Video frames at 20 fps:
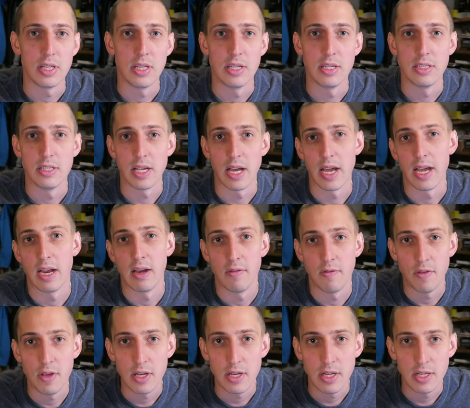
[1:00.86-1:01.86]
in diet
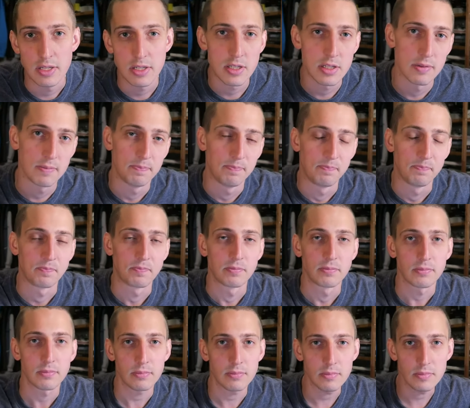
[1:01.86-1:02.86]
and fitness,
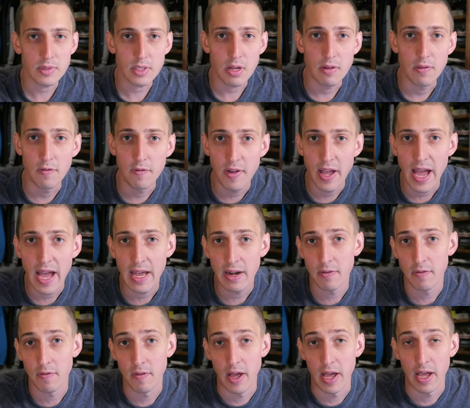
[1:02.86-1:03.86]

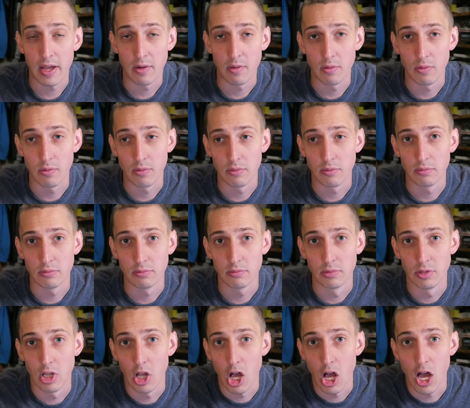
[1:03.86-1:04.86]
fat
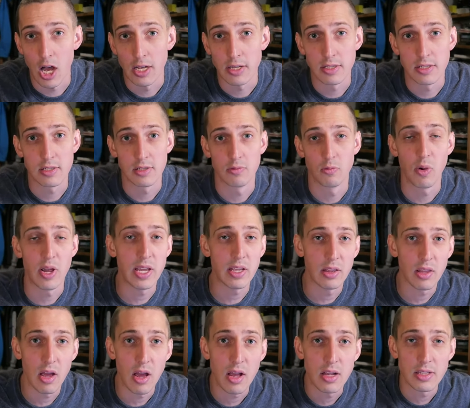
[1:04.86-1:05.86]
loss,
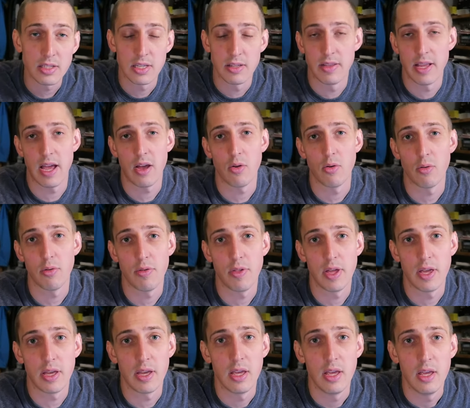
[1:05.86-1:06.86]
weight loss, and that whole
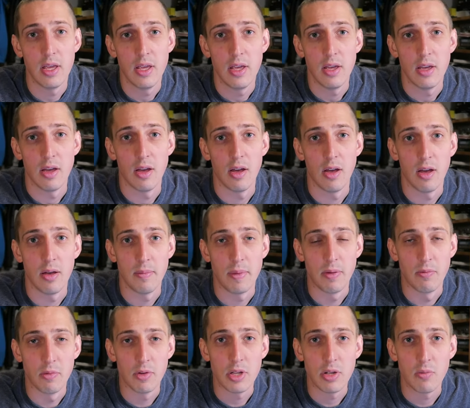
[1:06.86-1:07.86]
thing,
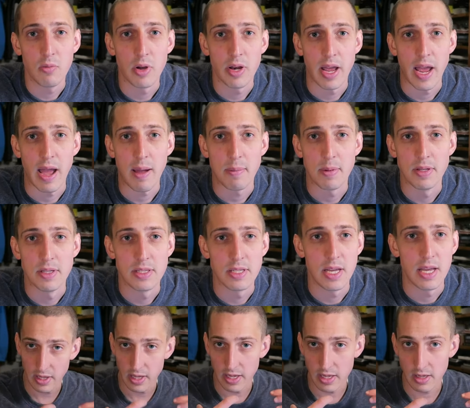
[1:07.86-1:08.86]
and really what
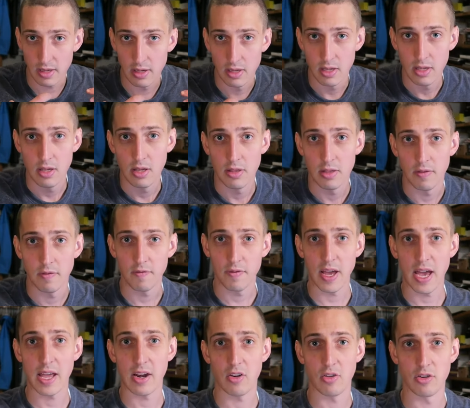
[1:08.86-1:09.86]
happens, like the
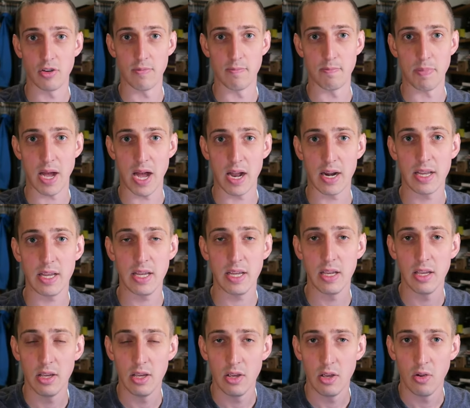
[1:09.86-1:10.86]
fat on your
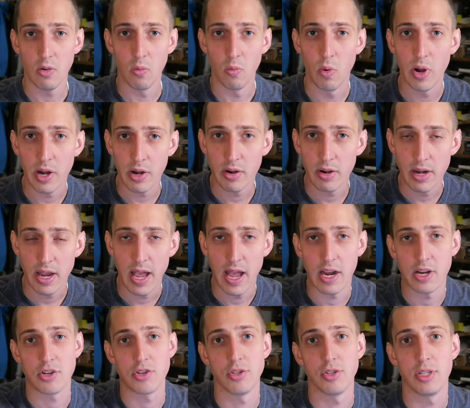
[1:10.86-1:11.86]
body, where it
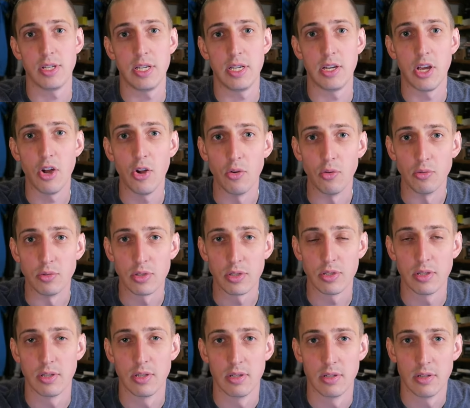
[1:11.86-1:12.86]
actually goes.